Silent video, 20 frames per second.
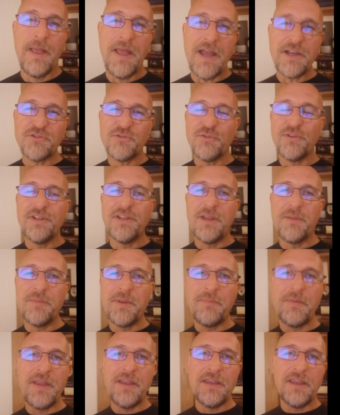Actually, let
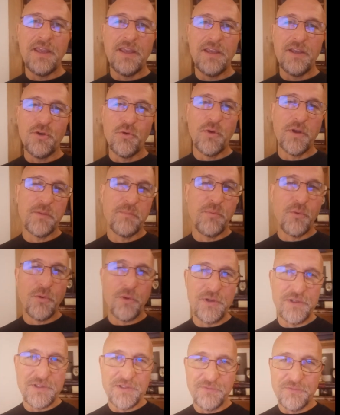me make a quick
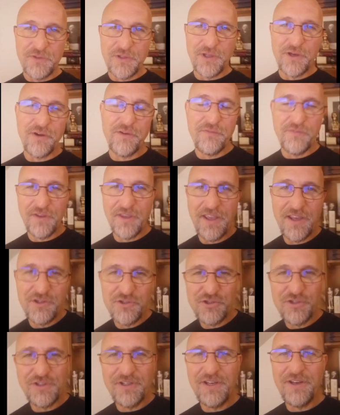point of
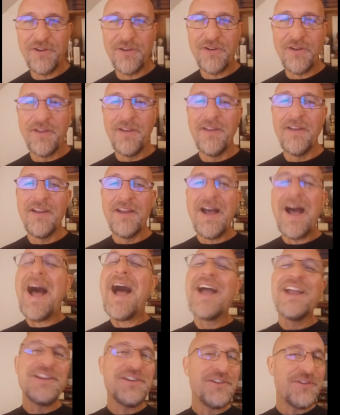clarification here.
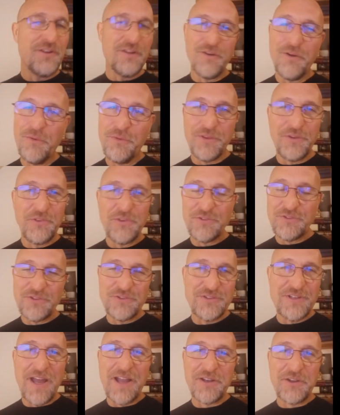I know that this
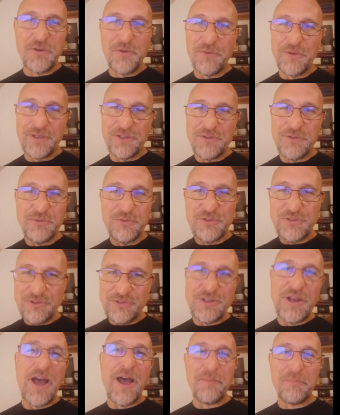is not going to
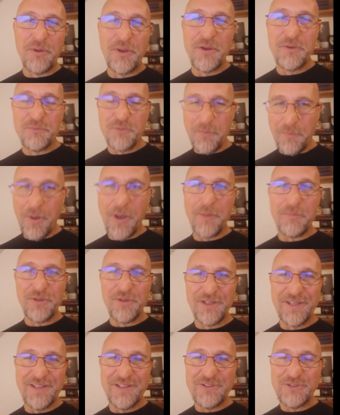stop
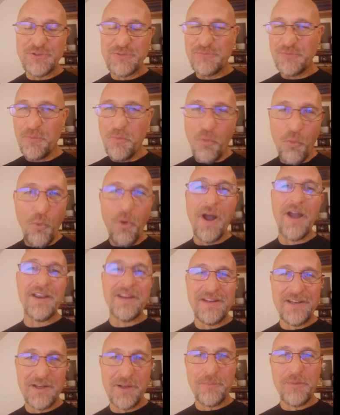Republicans from
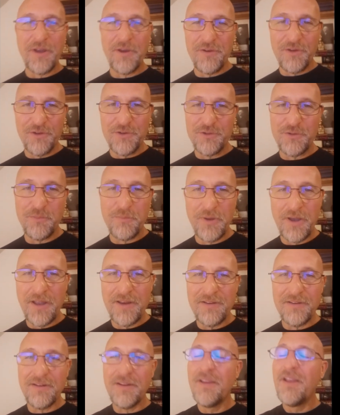whining about Hunter
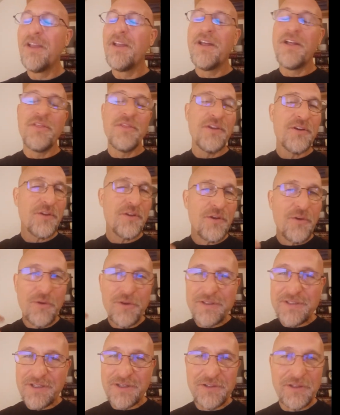Biden. They're
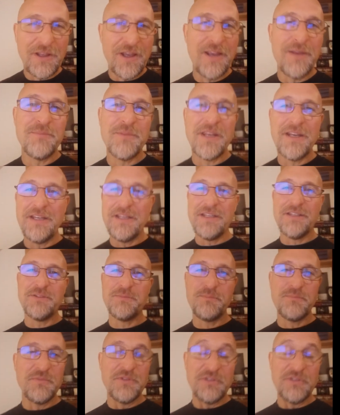going to claim that he's